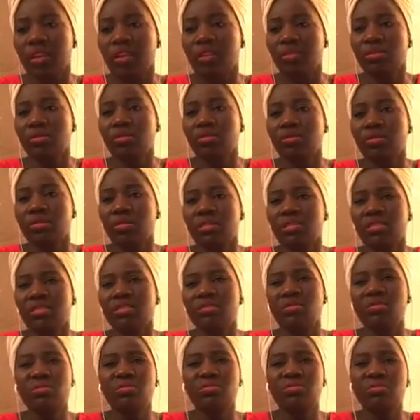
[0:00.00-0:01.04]
you can
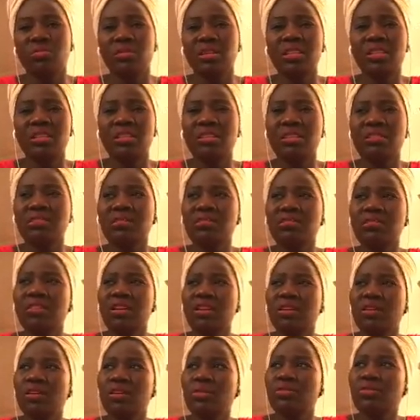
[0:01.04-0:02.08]
not really,
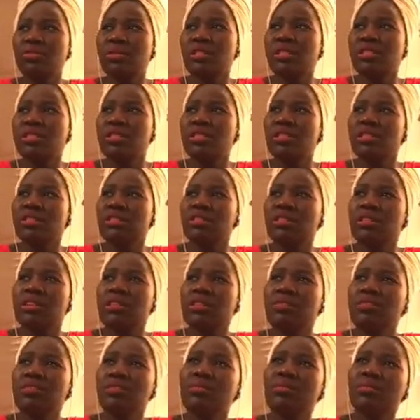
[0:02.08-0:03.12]
I wouldn't say
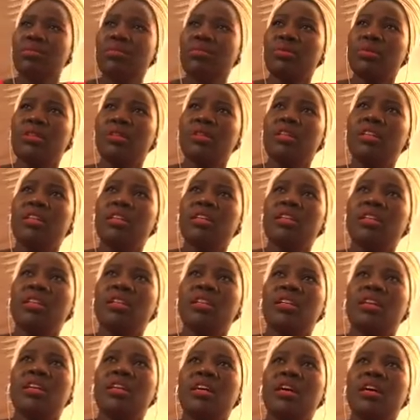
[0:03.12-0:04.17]
comfortable with,
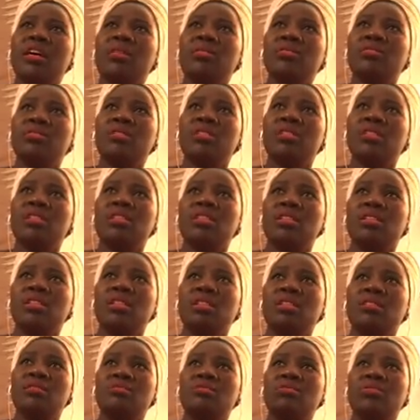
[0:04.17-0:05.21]
I would
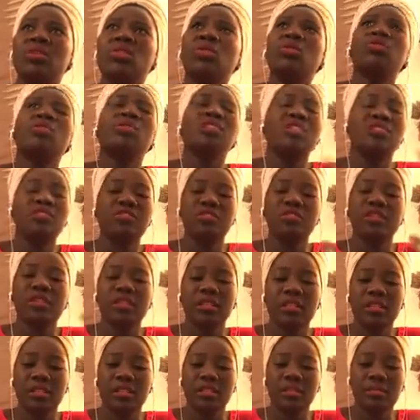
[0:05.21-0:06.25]
say
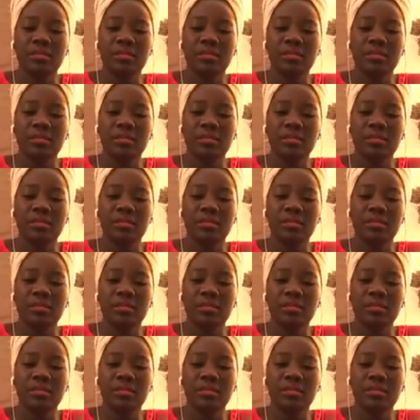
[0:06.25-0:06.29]
different.